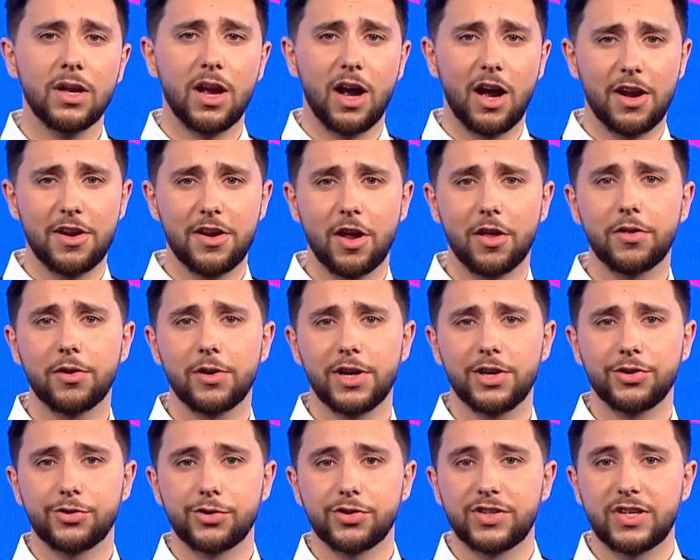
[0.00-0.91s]
Another
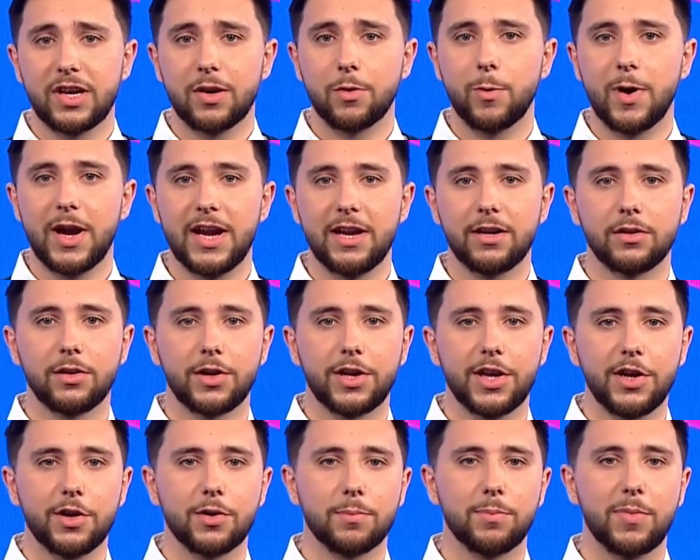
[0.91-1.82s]
interesting way to look at
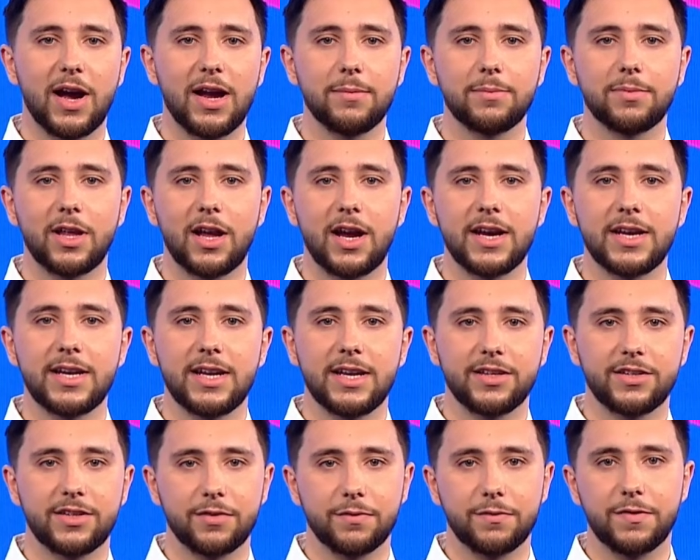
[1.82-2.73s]
your pipeline
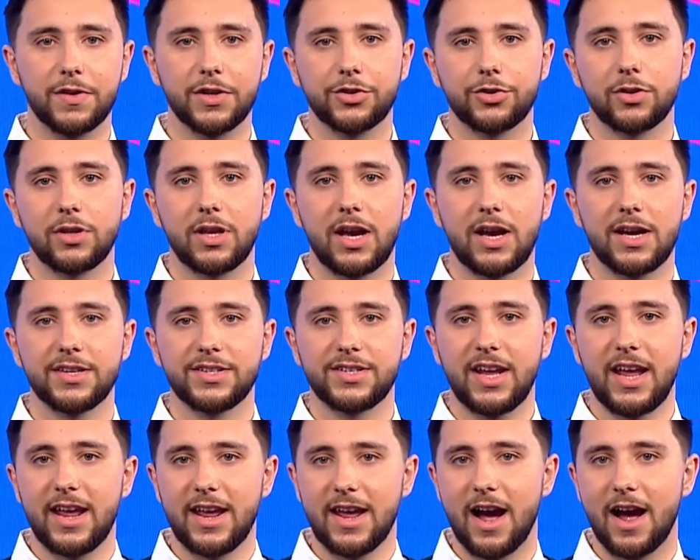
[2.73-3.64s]
is to visualize
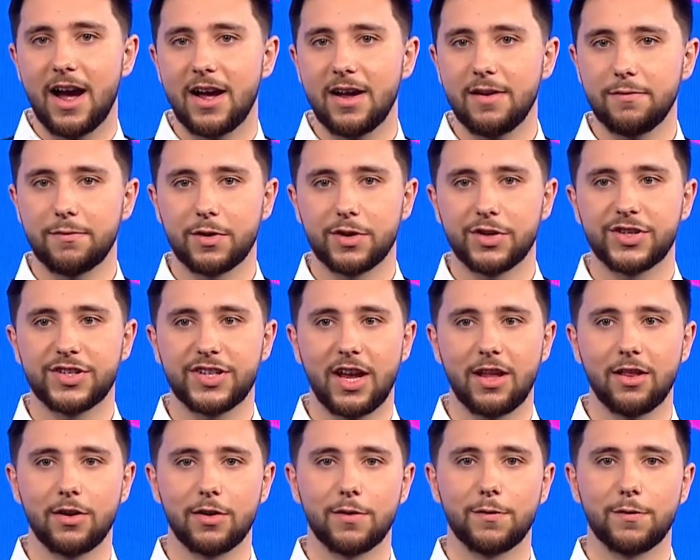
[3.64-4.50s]
AI versus seller